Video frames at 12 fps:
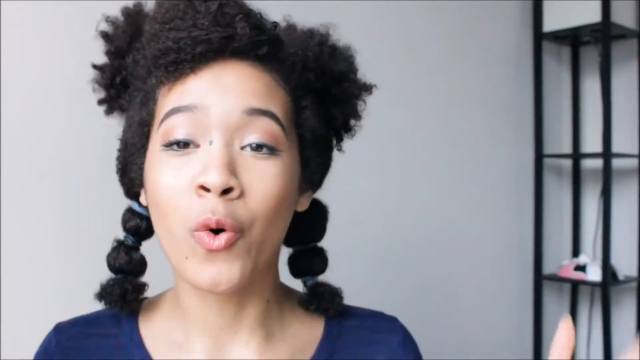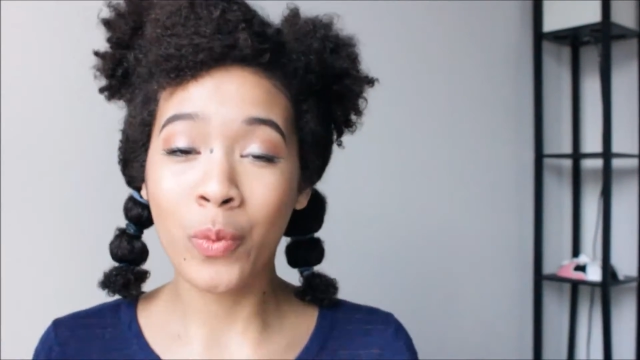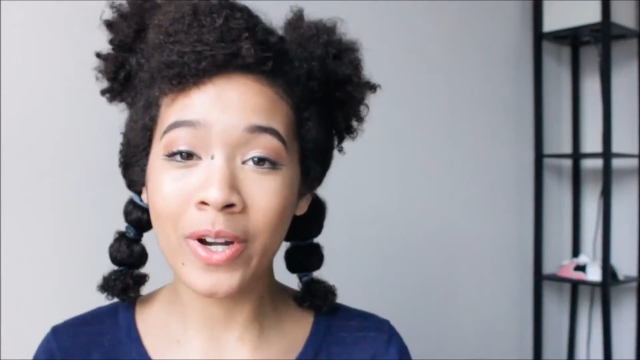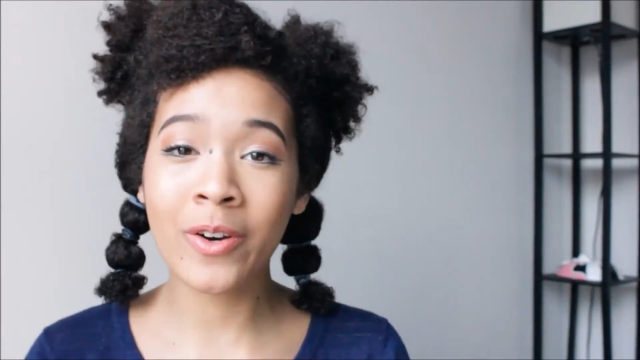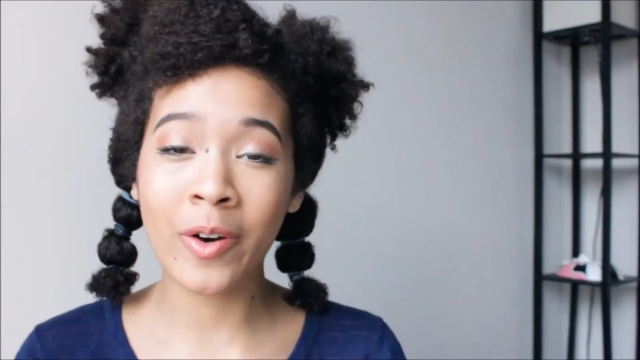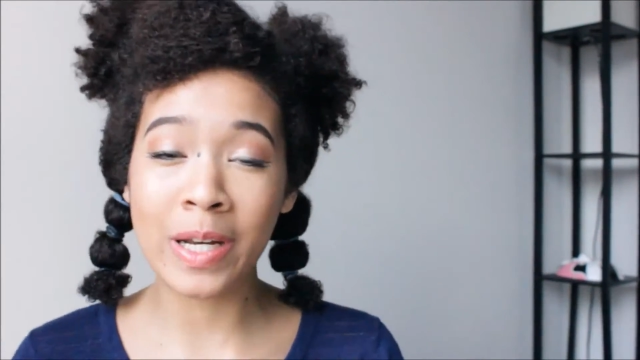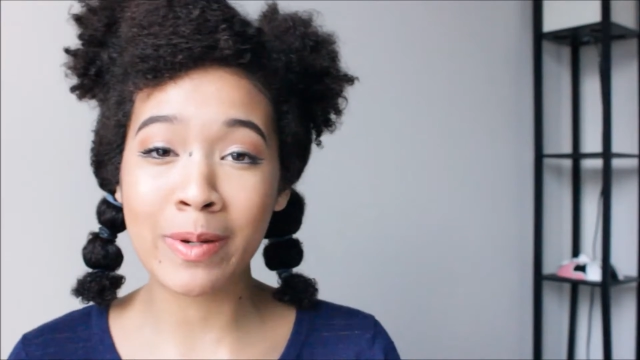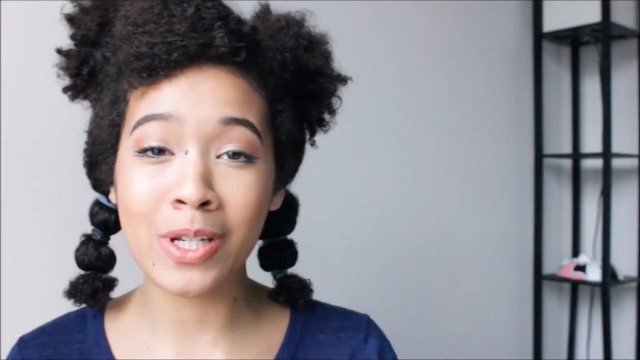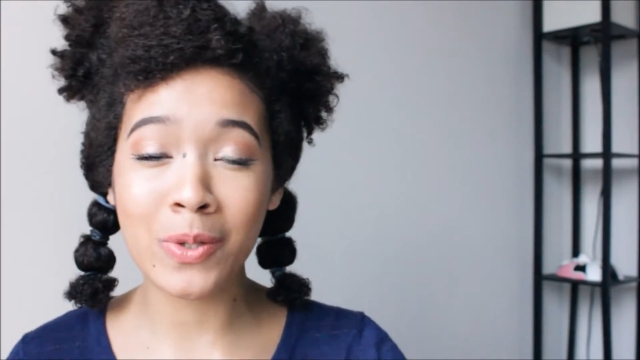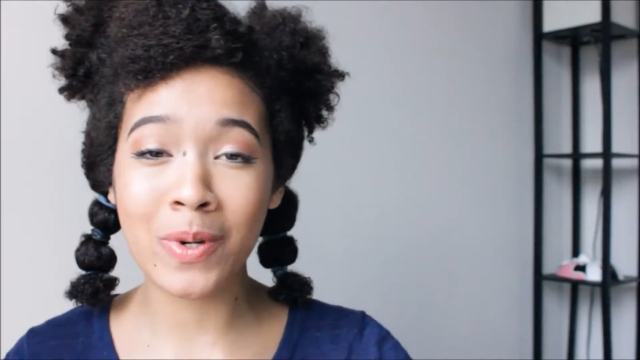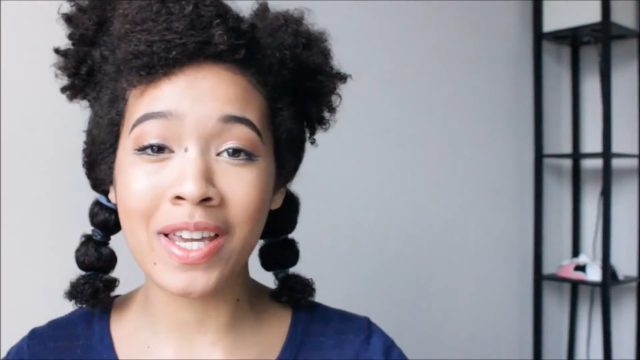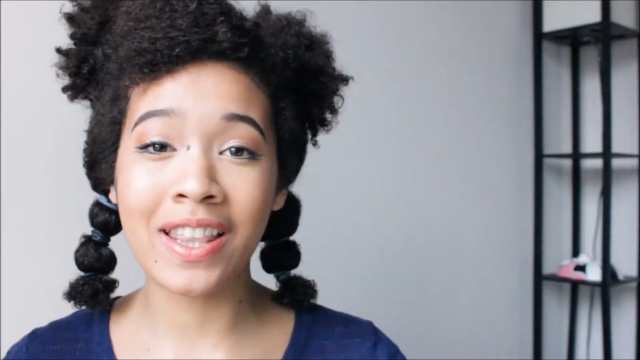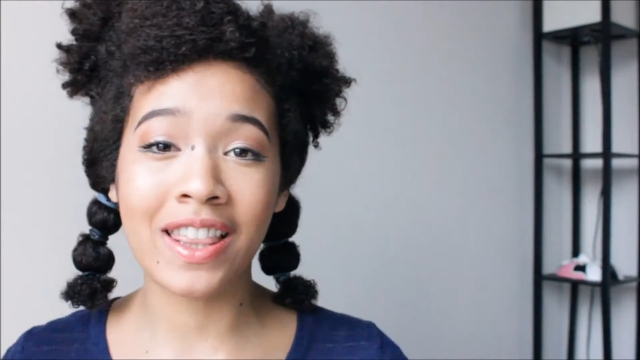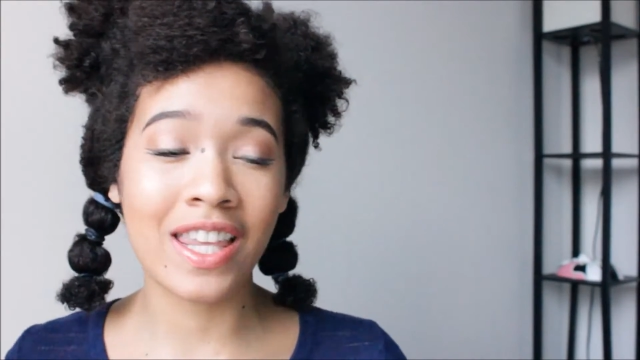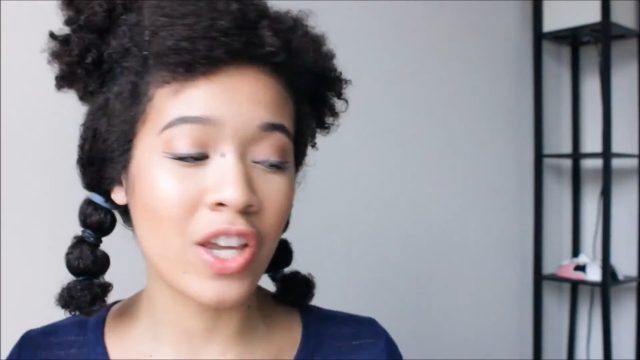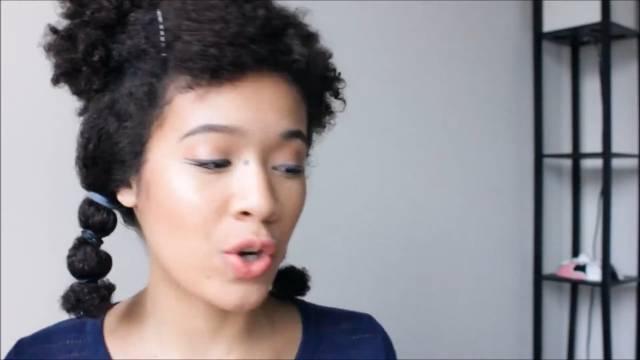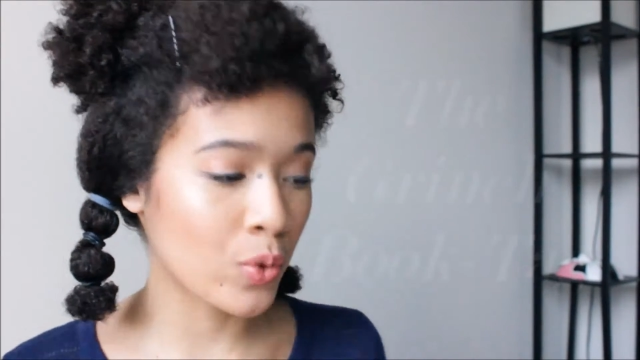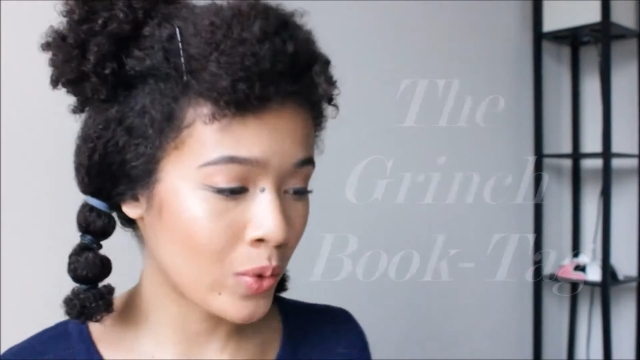We are going to be doing
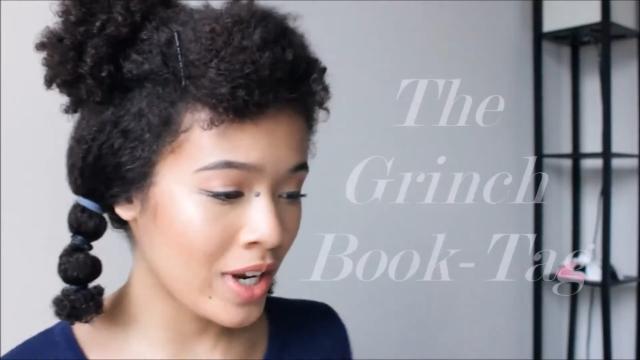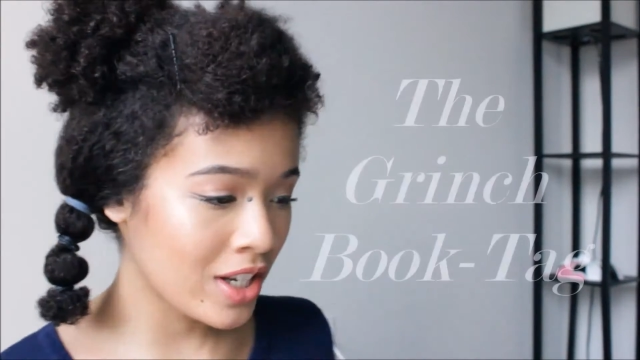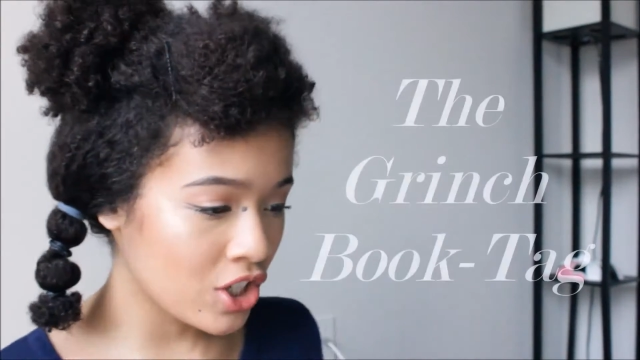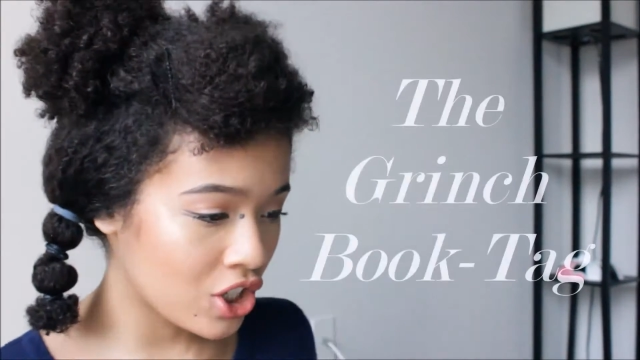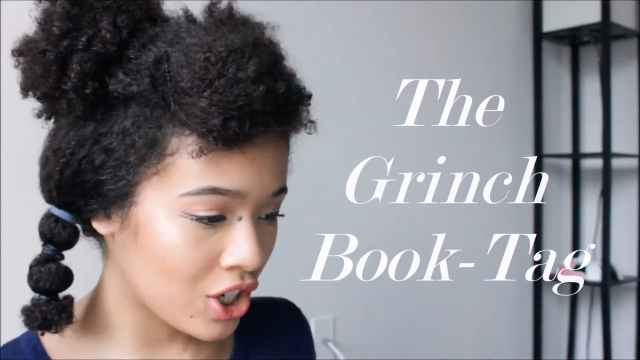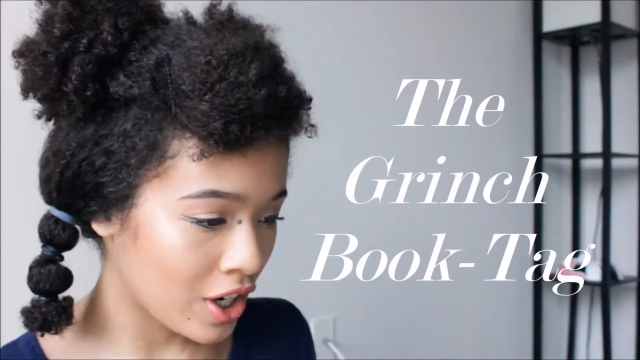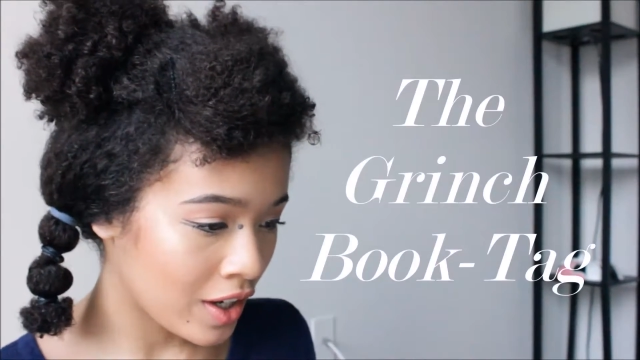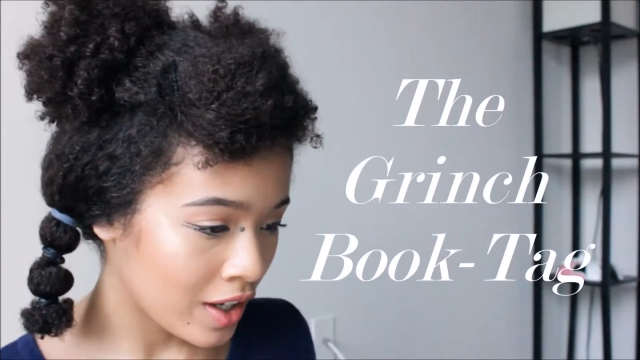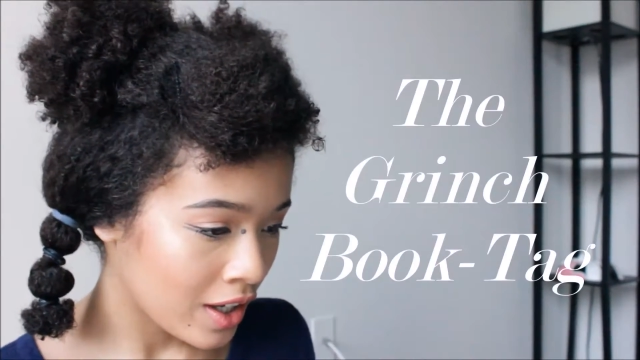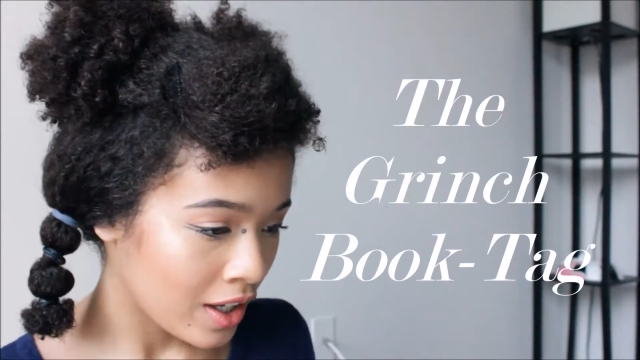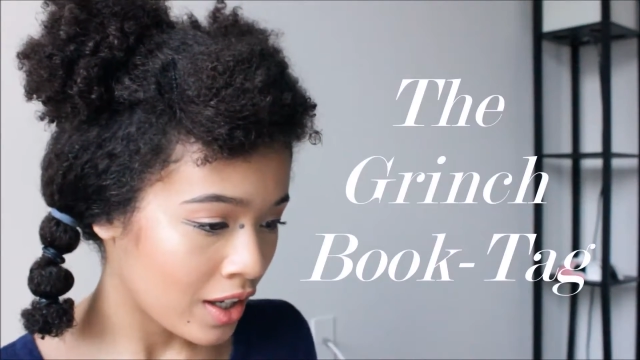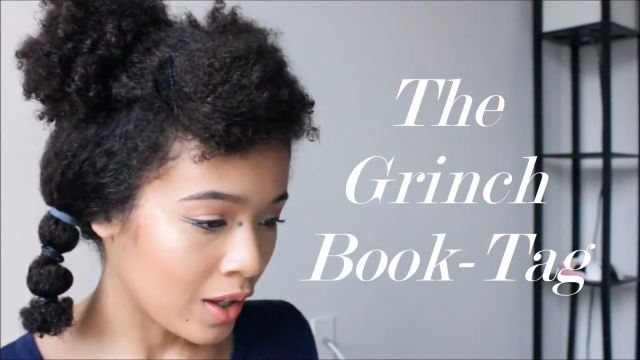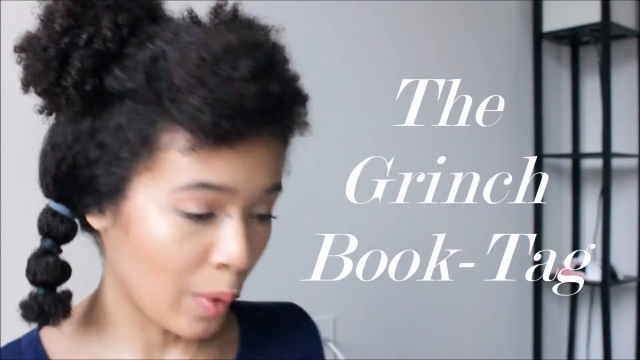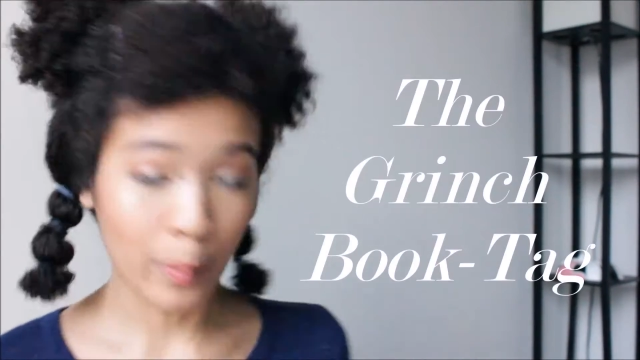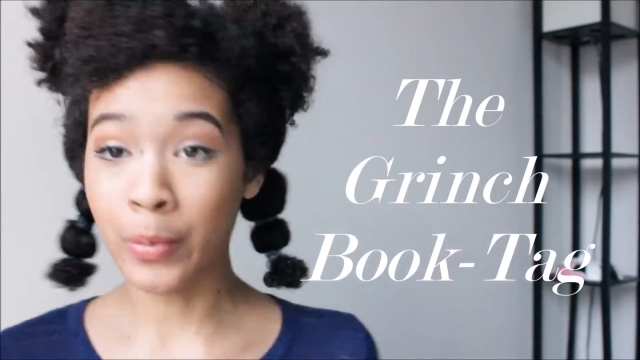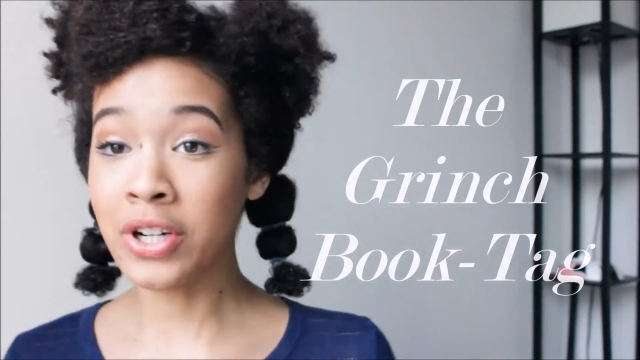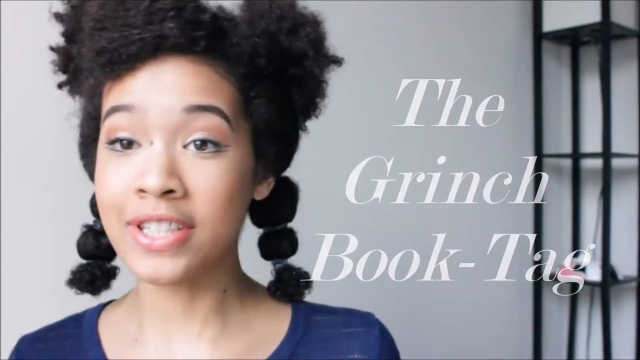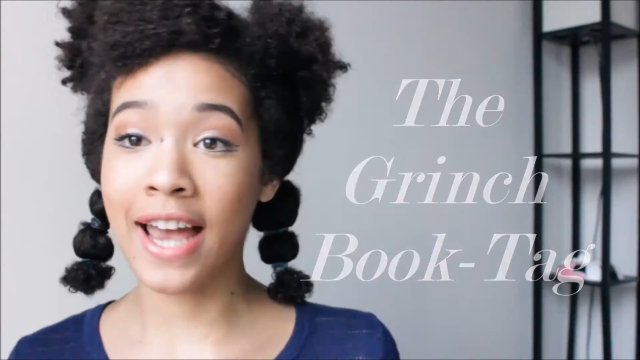the Grinch
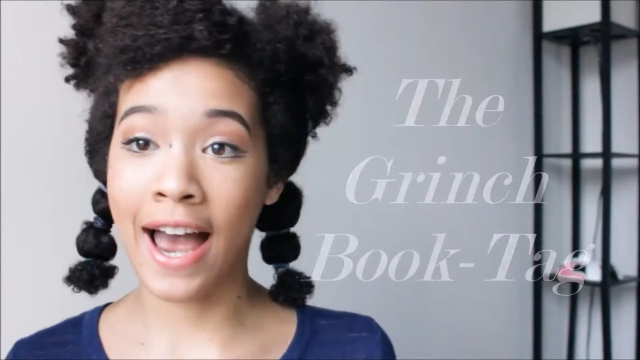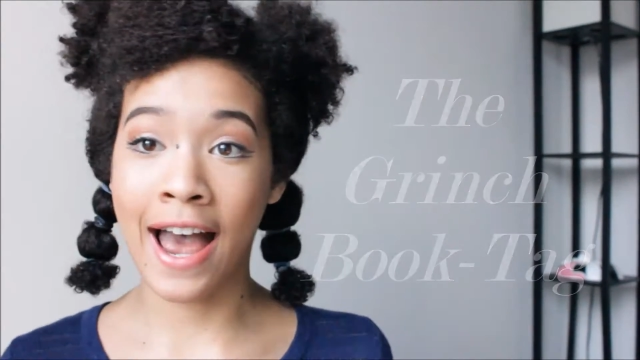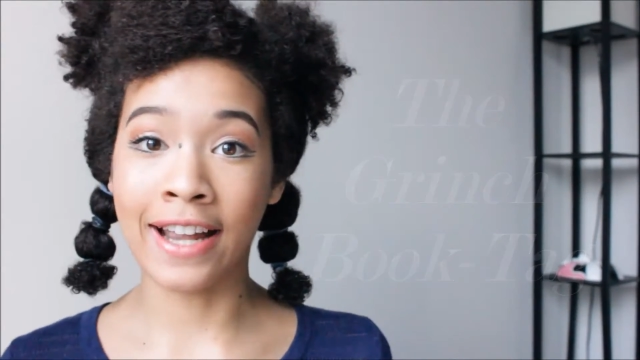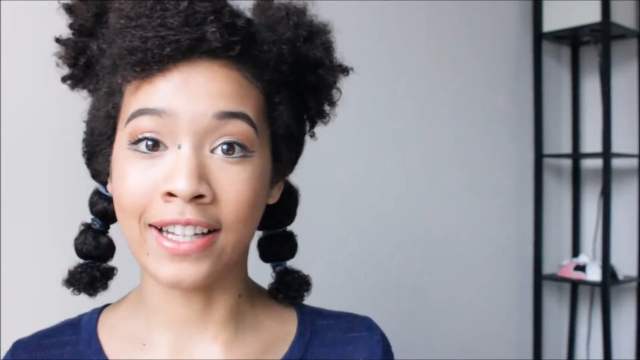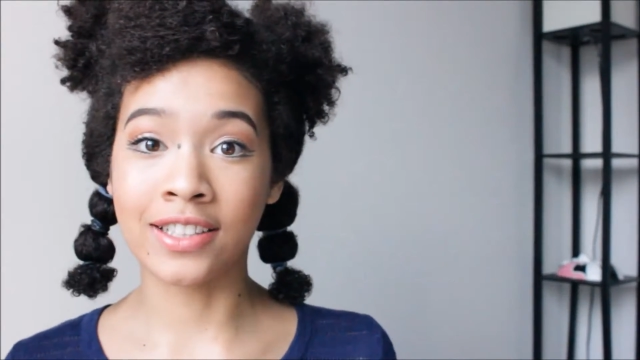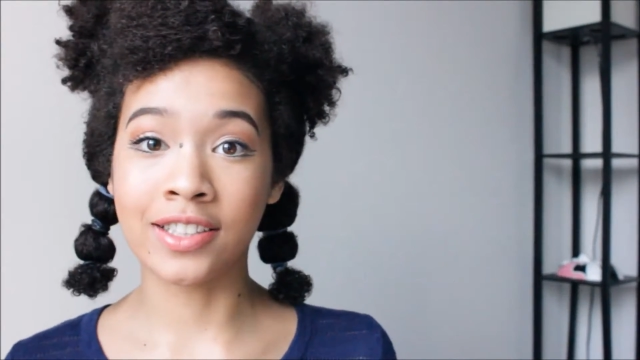book tag.